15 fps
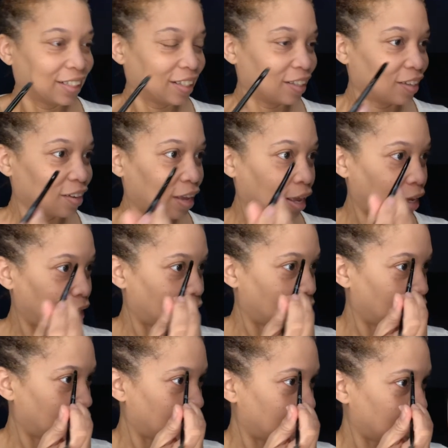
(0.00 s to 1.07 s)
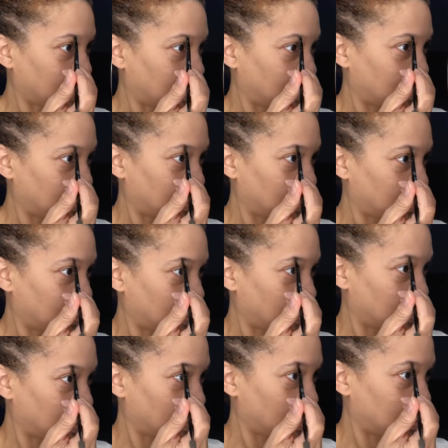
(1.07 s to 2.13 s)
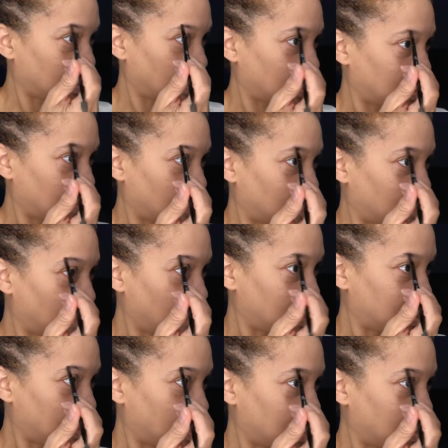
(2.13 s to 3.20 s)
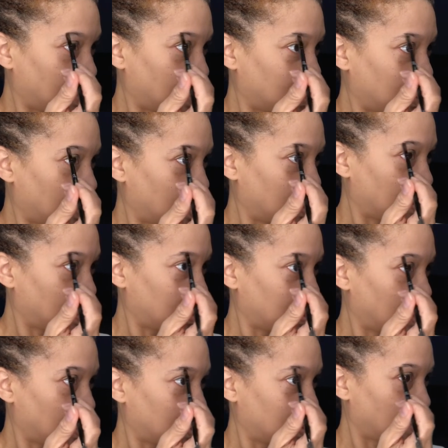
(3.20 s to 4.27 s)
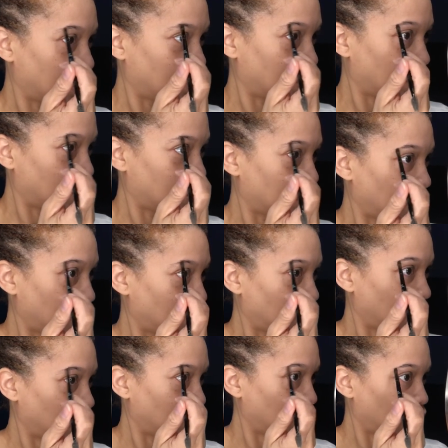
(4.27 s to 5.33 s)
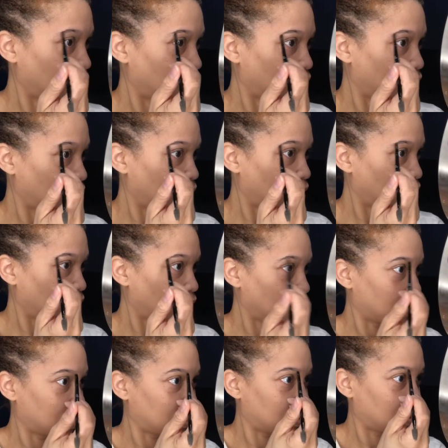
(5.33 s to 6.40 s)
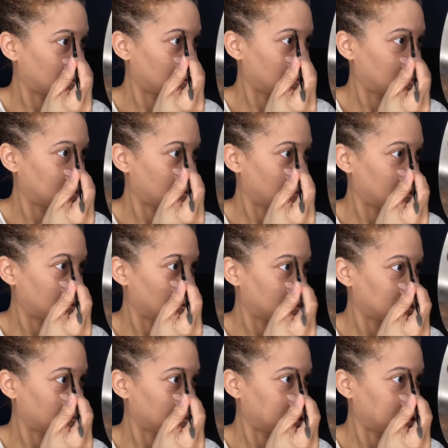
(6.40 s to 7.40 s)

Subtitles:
Okay, next one. Not too dark. So I'm gonna